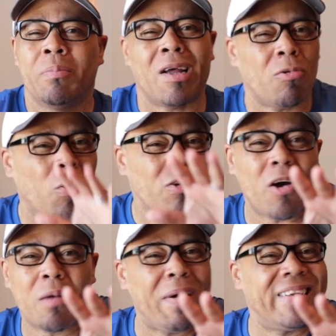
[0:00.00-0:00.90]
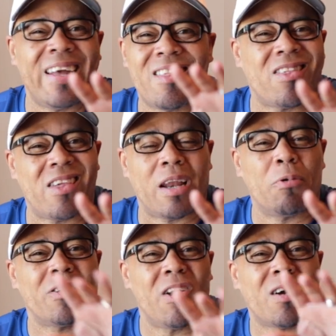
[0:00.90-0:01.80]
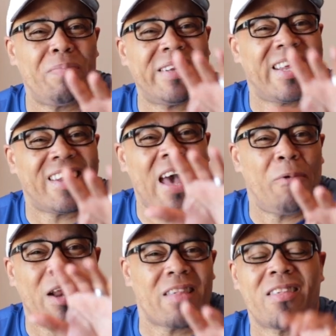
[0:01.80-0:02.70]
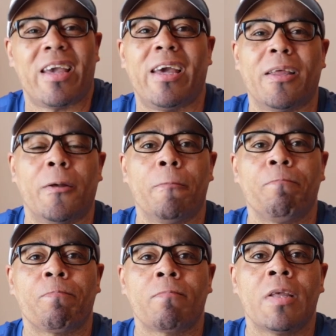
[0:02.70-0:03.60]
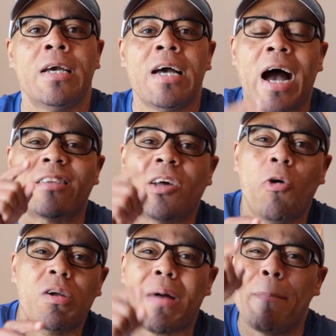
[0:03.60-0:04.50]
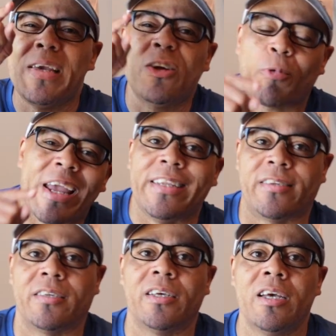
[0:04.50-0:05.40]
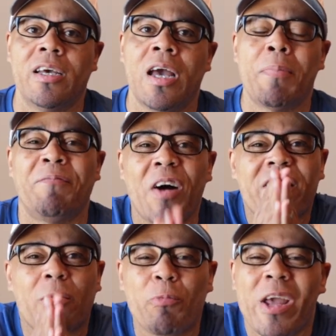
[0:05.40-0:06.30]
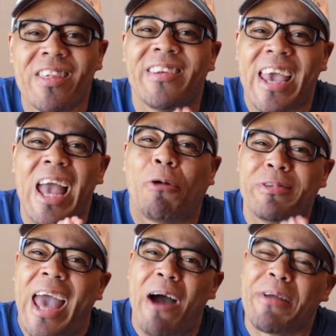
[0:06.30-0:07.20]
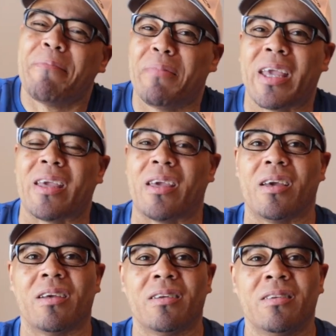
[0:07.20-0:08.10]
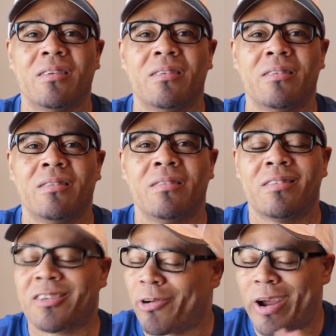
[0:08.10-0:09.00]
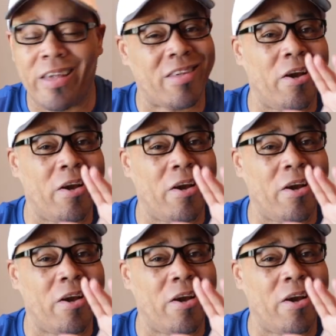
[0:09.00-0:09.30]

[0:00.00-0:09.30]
But I don't want to talk about that just yet. I want to talk about that line when I said, I told them I'd be great, but for some reason they all doubted me. It's crazy.